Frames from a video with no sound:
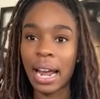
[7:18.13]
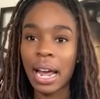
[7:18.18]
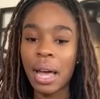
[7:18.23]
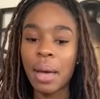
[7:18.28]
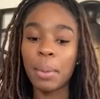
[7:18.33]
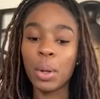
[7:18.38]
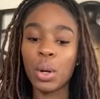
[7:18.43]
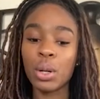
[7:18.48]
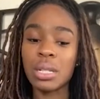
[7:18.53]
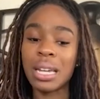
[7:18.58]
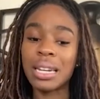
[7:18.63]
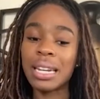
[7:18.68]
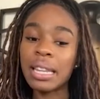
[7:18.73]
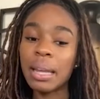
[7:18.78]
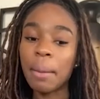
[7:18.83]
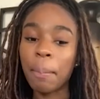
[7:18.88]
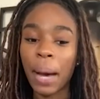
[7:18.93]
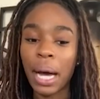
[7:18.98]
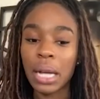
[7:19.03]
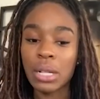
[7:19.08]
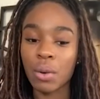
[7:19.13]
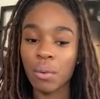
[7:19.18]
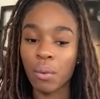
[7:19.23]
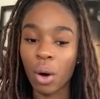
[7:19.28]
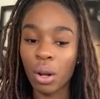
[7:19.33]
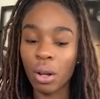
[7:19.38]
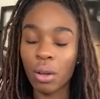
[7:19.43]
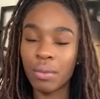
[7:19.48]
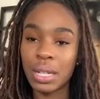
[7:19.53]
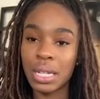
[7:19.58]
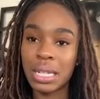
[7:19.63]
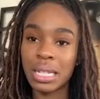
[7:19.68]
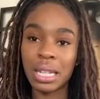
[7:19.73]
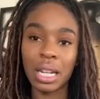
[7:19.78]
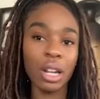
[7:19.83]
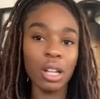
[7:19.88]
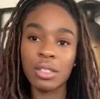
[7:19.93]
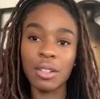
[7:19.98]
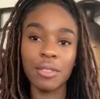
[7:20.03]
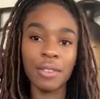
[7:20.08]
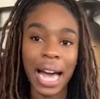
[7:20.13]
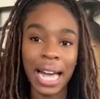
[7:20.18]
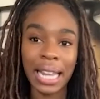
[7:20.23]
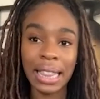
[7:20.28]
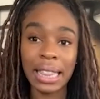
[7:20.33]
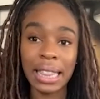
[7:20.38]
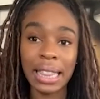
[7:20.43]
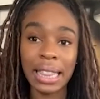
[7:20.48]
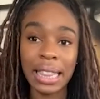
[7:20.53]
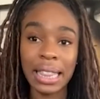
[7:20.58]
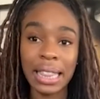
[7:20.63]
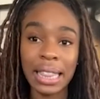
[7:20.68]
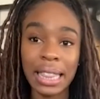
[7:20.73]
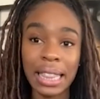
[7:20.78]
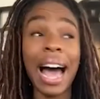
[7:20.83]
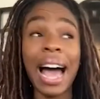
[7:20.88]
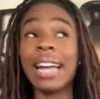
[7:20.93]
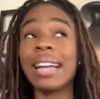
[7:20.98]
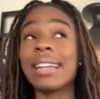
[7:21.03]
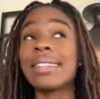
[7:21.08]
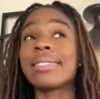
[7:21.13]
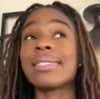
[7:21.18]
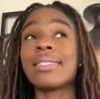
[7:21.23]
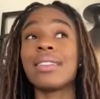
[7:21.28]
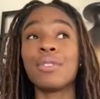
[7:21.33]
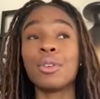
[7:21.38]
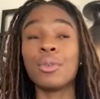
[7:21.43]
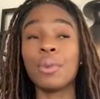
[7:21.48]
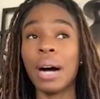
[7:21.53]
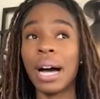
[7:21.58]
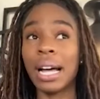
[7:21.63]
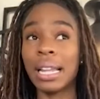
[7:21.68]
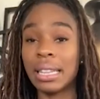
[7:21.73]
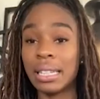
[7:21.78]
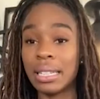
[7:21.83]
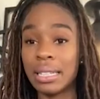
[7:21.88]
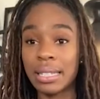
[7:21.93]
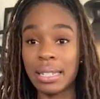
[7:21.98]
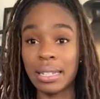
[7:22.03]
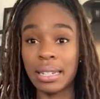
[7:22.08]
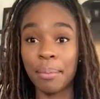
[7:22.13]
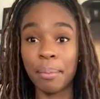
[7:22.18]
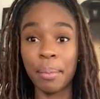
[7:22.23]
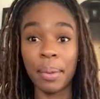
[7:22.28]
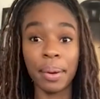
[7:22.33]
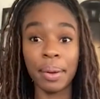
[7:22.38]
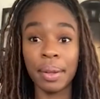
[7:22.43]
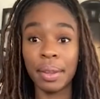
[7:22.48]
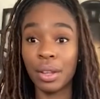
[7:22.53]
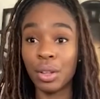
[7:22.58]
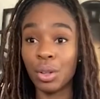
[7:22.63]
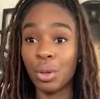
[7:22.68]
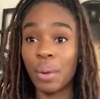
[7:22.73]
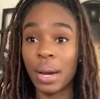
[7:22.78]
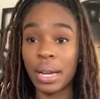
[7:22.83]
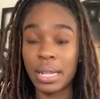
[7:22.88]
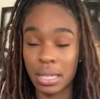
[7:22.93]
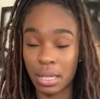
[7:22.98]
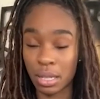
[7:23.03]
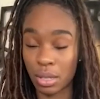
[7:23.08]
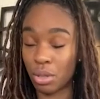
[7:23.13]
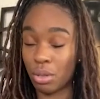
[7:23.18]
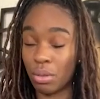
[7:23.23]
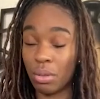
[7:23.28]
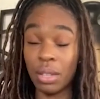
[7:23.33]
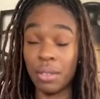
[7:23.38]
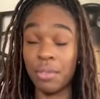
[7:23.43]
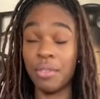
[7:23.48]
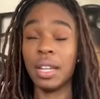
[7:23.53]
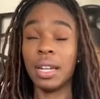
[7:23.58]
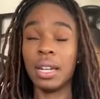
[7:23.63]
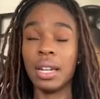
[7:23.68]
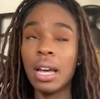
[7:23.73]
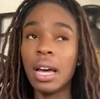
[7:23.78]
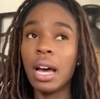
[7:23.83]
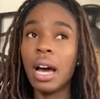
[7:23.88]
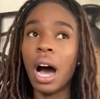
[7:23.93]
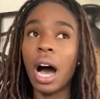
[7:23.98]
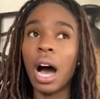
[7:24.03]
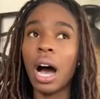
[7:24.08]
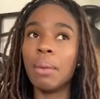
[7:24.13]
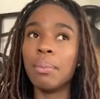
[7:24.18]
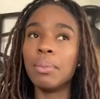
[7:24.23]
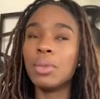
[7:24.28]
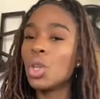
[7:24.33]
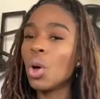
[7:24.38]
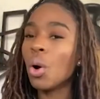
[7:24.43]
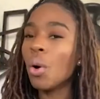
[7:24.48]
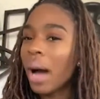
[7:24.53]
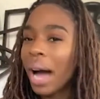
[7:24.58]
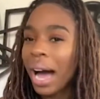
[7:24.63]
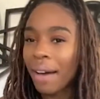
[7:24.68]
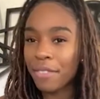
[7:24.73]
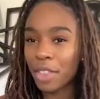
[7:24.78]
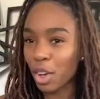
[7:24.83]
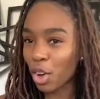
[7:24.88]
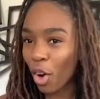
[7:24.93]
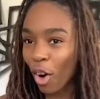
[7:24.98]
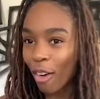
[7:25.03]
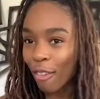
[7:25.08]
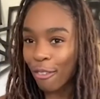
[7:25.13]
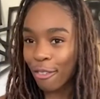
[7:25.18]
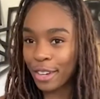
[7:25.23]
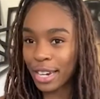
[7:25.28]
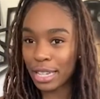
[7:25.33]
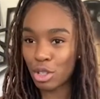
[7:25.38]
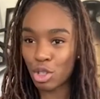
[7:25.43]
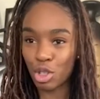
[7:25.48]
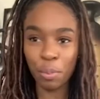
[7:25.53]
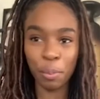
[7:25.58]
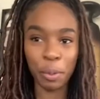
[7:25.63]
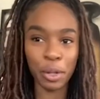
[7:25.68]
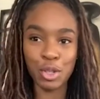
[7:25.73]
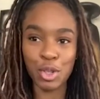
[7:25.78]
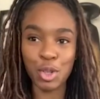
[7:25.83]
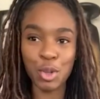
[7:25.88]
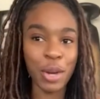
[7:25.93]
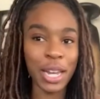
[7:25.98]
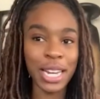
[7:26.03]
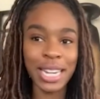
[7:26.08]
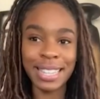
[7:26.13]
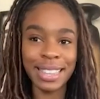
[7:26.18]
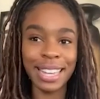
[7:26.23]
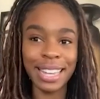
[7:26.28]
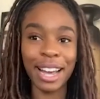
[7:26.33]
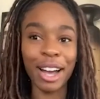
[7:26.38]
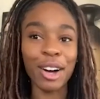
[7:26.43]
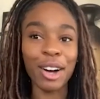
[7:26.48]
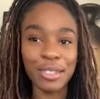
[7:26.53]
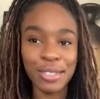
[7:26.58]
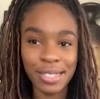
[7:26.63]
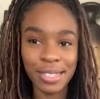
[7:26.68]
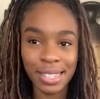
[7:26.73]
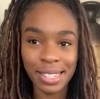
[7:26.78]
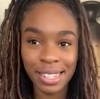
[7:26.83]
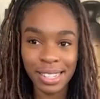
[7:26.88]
Because another part of all of this is a lot of athletes, even the highest level athletes in the US even, don't have the confidence to pursue anything else.